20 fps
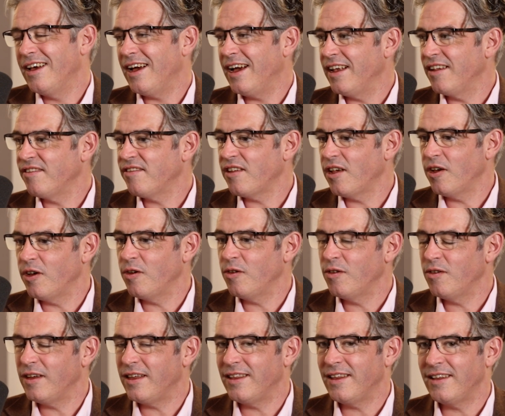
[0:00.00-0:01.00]
And
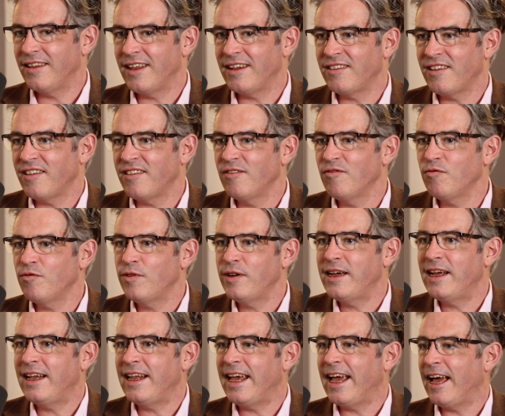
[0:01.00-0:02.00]
so that doesn't
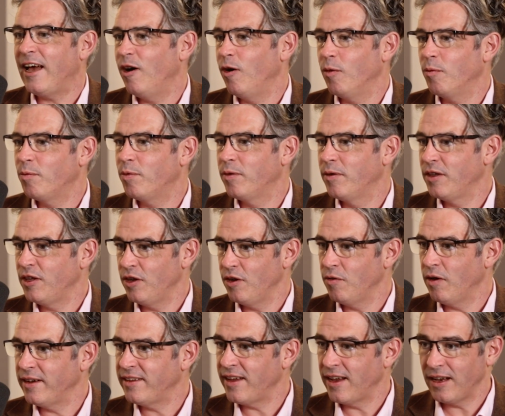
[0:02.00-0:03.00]
really help
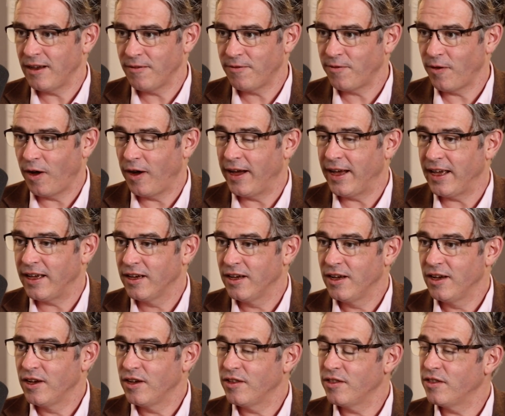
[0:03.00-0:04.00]
you identify
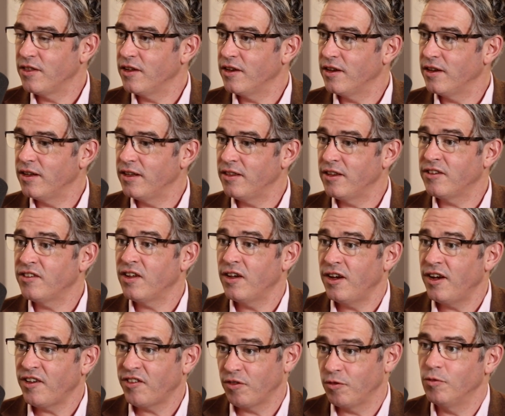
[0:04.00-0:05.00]
the the
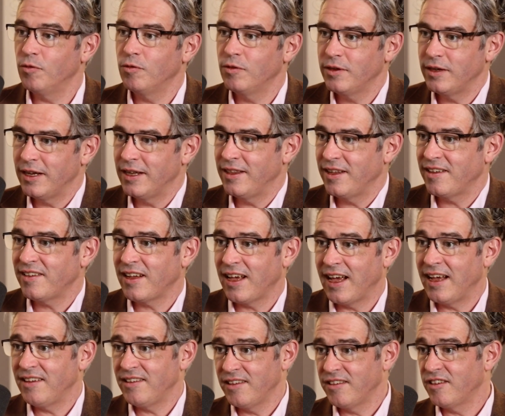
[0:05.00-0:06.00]
turtle in this
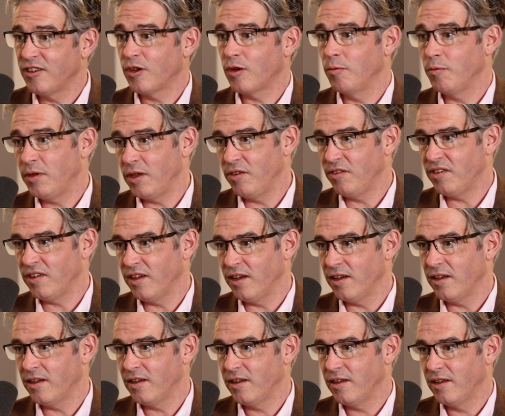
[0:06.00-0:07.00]
case is the
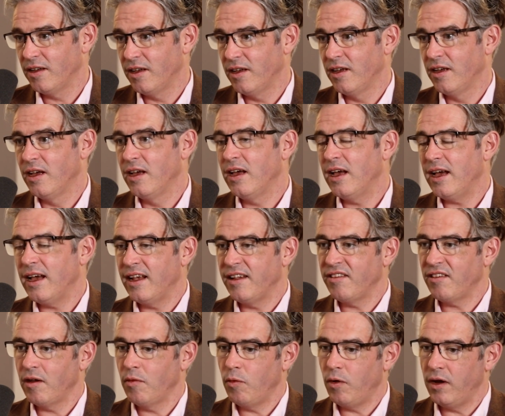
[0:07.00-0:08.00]
computer. Mm-hmm.
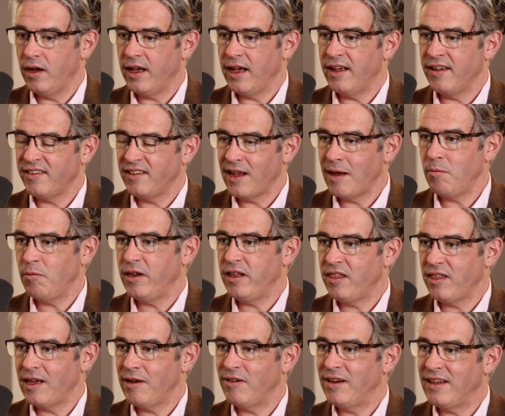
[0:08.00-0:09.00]
And so what assembly
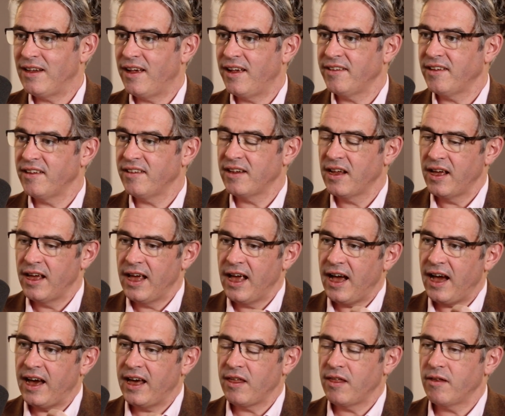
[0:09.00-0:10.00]
theory does is
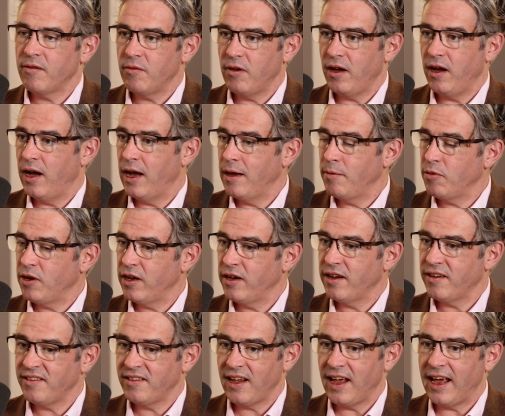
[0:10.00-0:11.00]
I I'm going
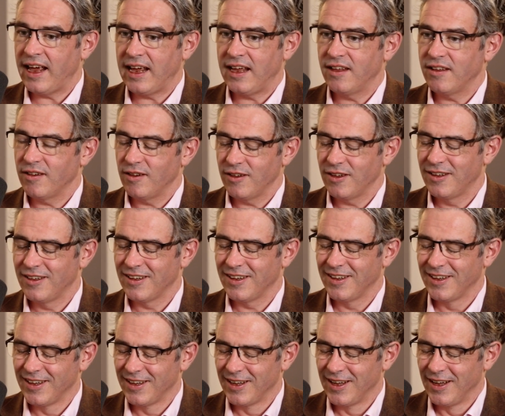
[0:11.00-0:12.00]
to say
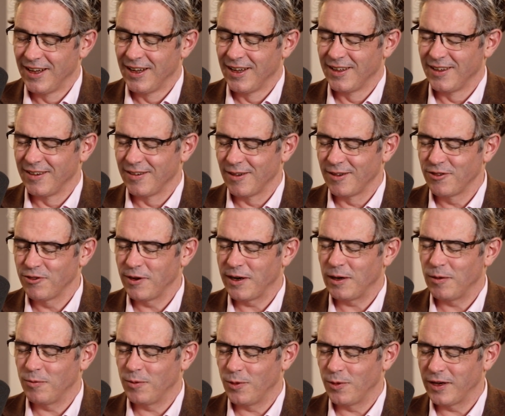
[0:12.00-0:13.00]
it's a
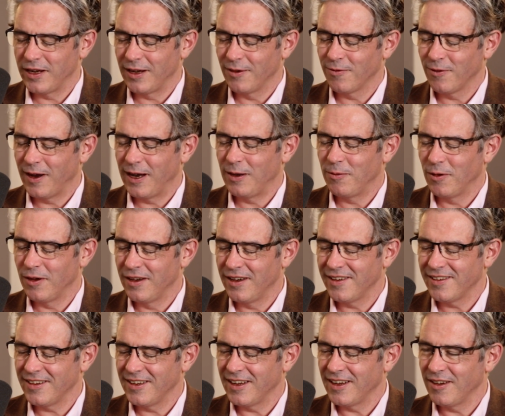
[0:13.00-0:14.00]
trigger warning for anyone
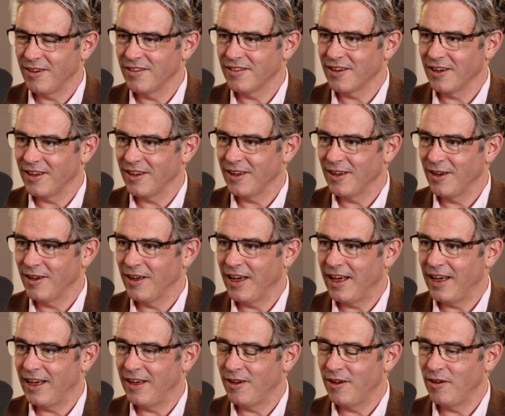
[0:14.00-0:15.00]
listening is uh,
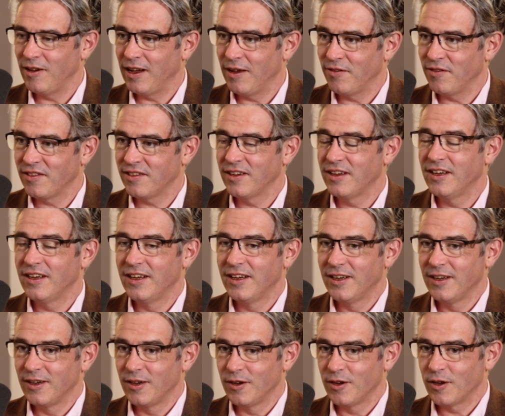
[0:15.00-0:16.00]
uh, uh who loves
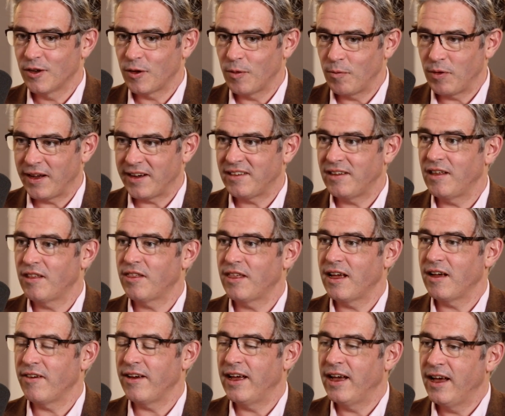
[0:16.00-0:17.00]
complexity
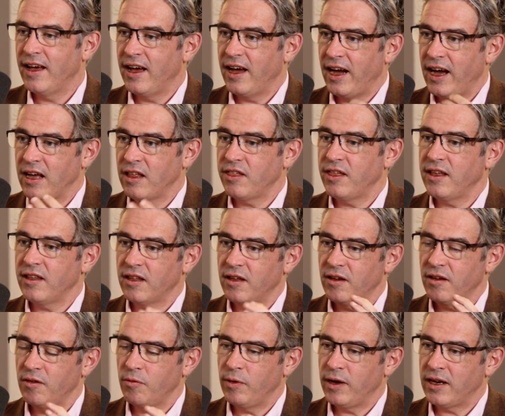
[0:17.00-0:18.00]
theory, I think
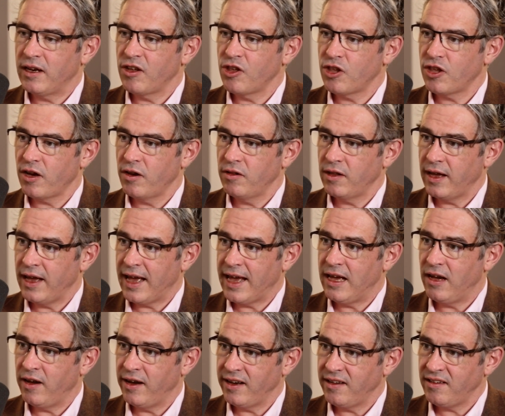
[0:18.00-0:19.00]
that we're going to show that
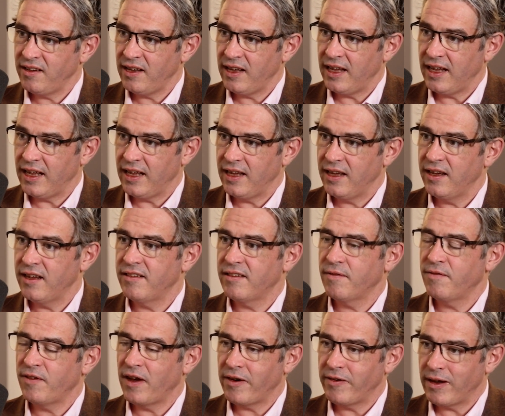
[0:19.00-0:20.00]
AIT is
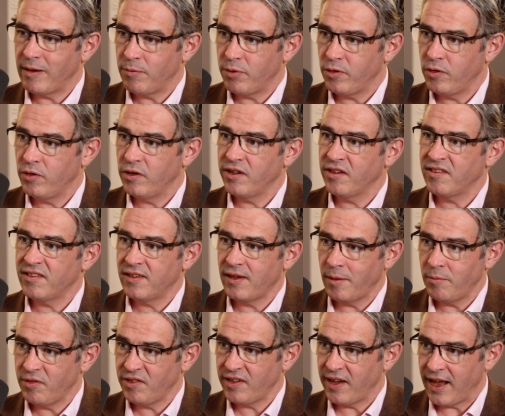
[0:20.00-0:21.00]
a very important
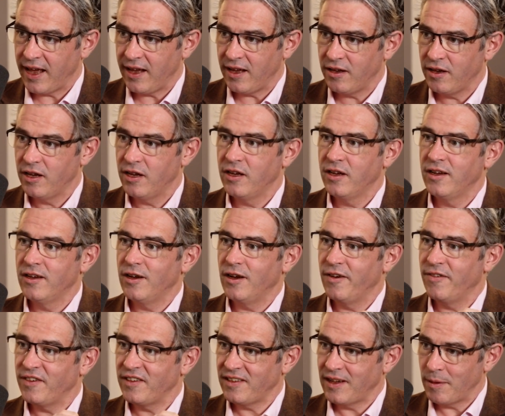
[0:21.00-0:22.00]
subset
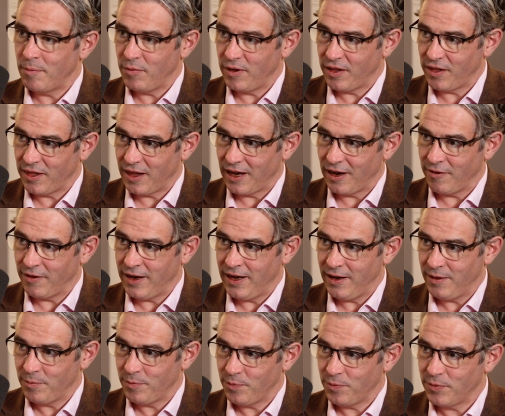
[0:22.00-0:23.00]
of assembly theory